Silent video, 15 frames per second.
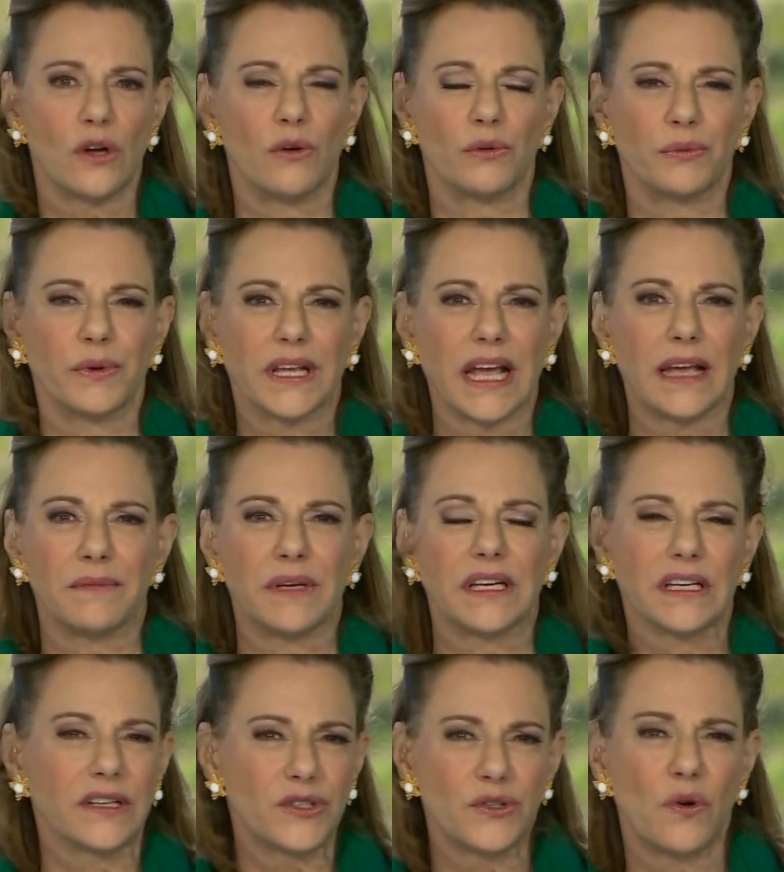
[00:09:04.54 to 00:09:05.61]
saw when we came
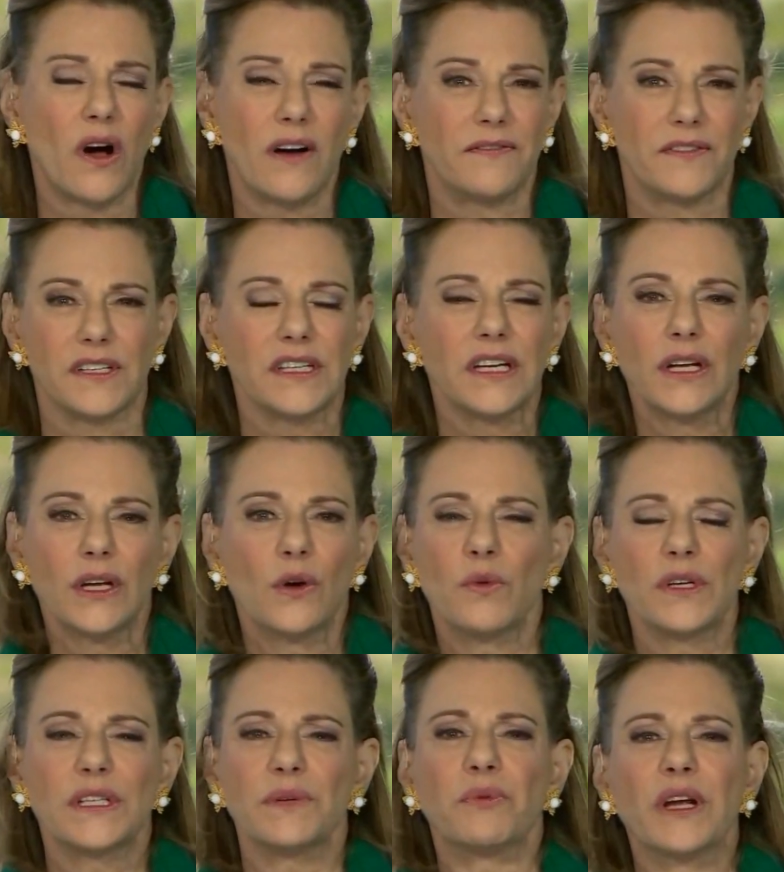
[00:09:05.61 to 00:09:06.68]
into office,
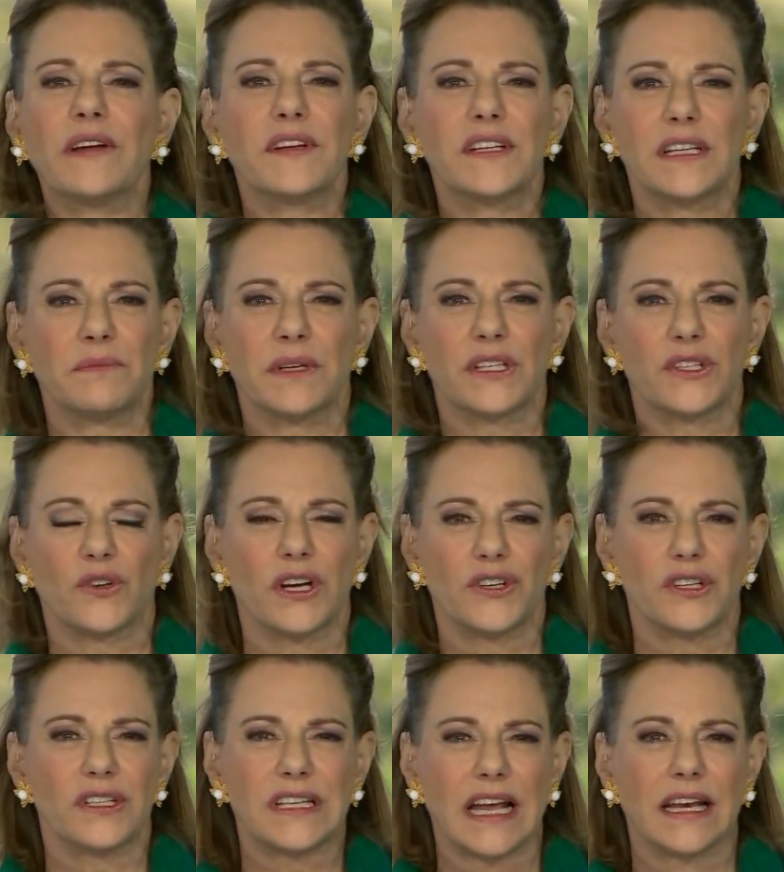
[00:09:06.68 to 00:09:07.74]
was that previous
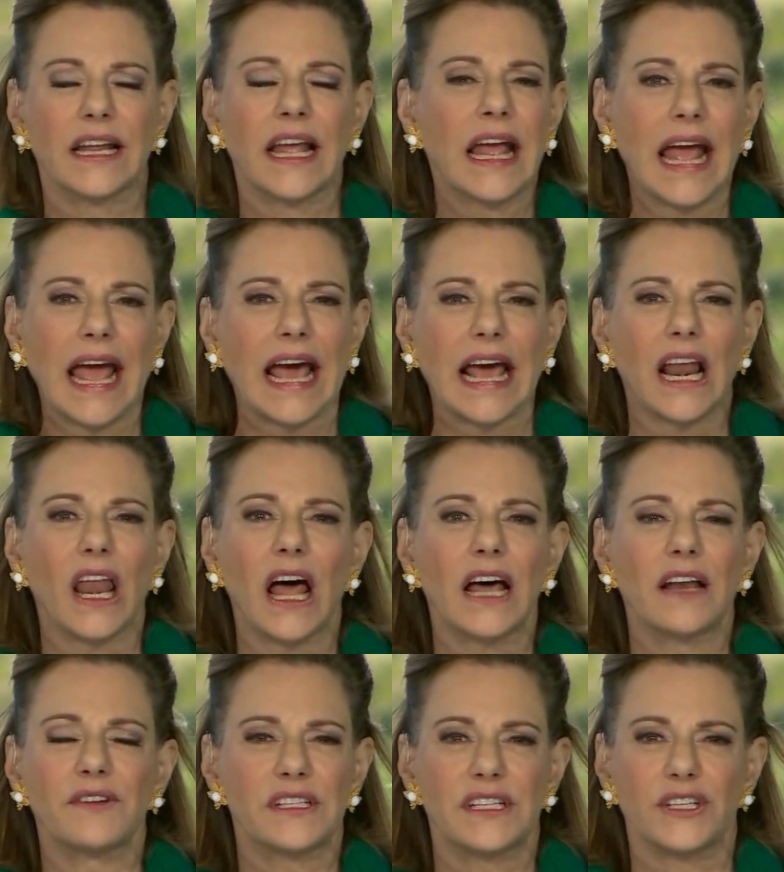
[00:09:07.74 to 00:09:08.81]
administrations had a
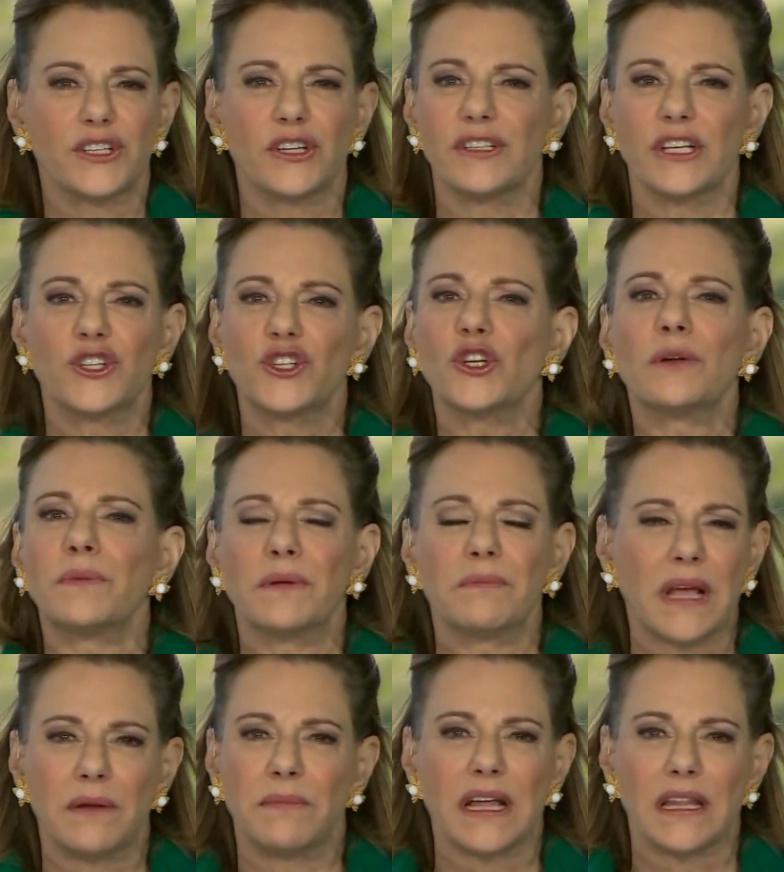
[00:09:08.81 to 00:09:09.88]
lot of decisions that should have
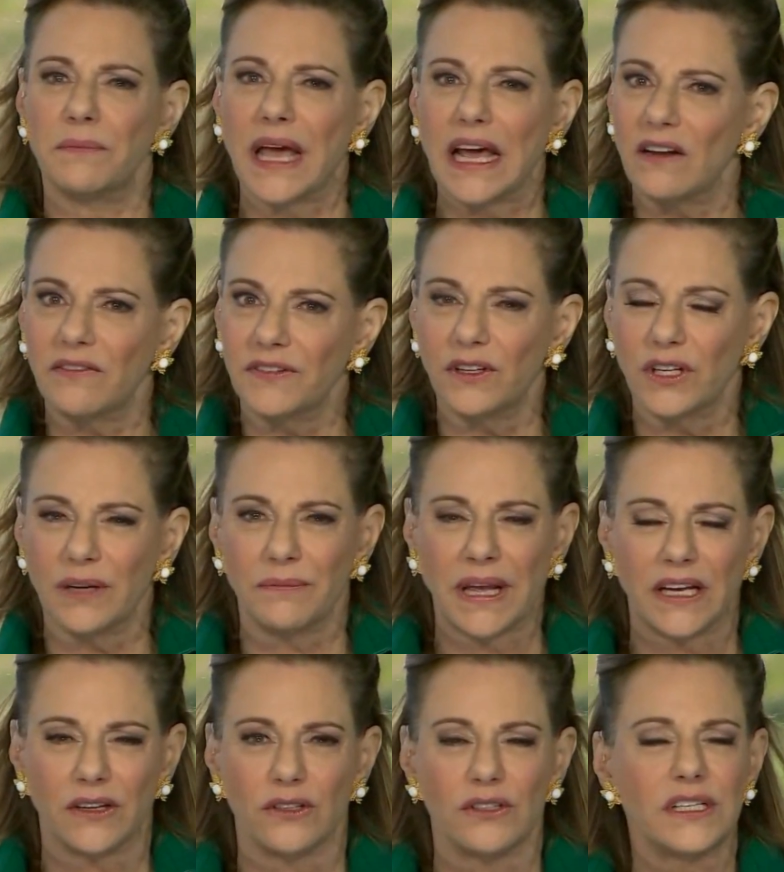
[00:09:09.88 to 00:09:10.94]
been made by the battlefield
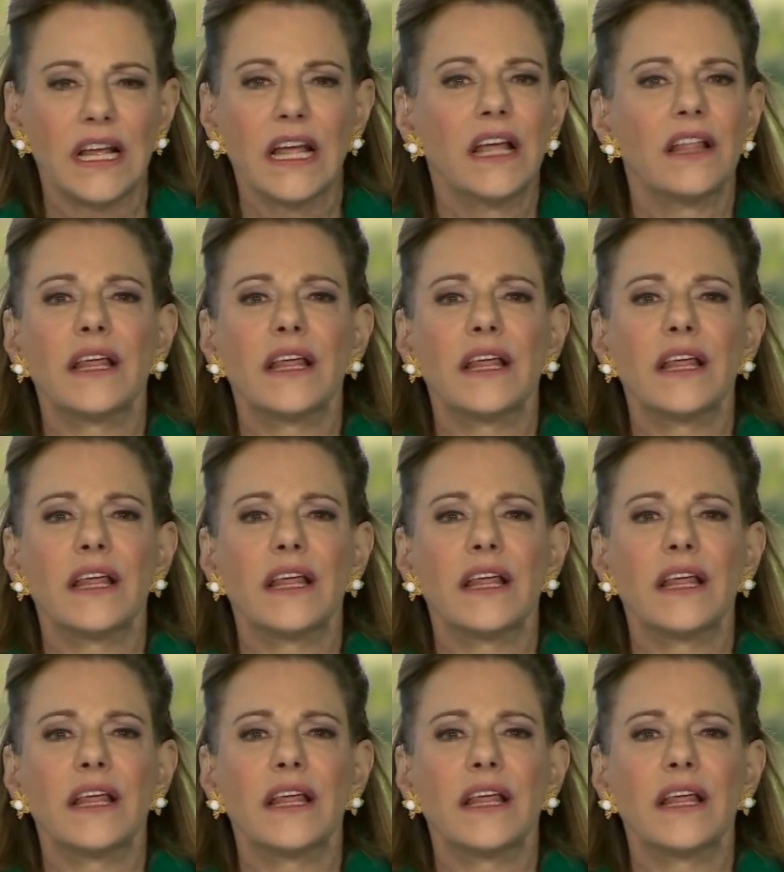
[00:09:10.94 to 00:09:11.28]
commanders.